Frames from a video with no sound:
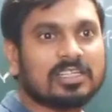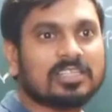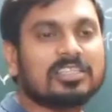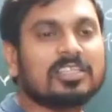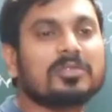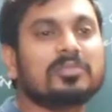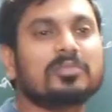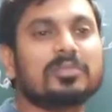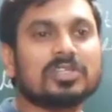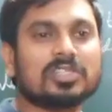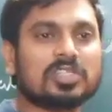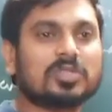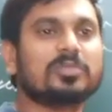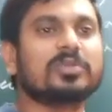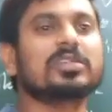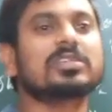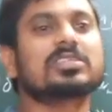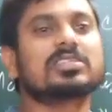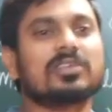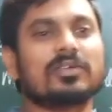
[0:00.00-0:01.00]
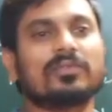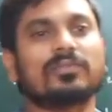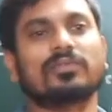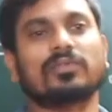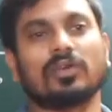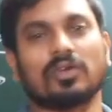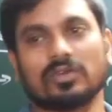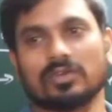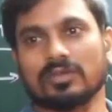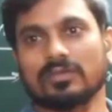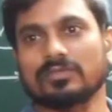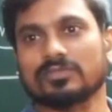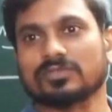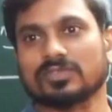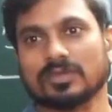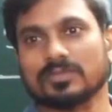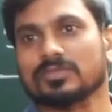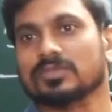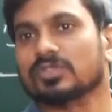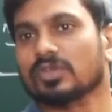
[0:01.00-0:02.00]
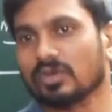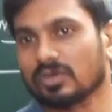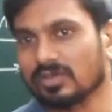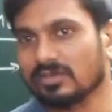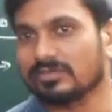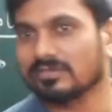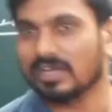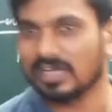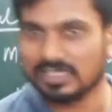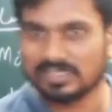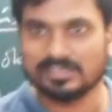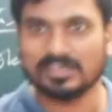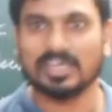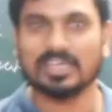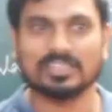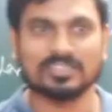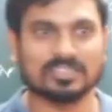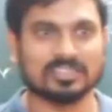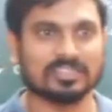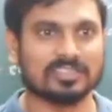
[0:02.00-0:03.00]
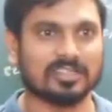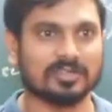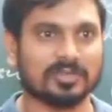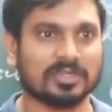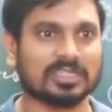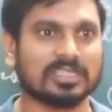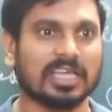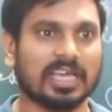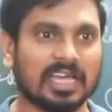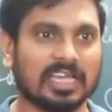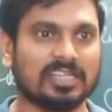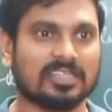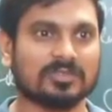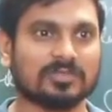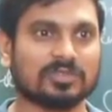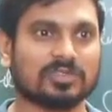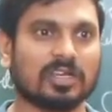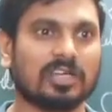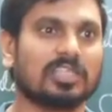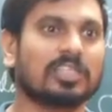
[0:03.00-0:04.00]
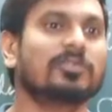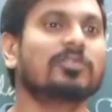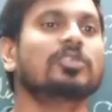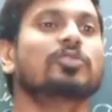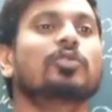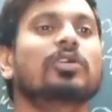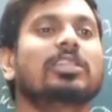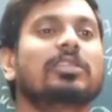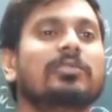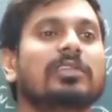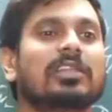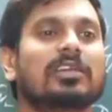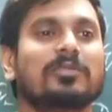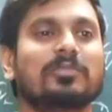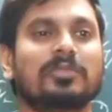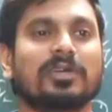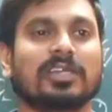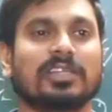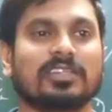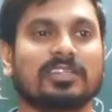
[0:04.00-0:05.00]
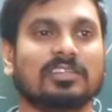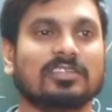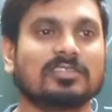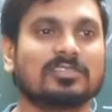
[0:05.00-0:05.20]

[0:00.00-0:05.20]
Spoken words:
there must be some sort of attraction among the atoms. Otherwise, why they will combine?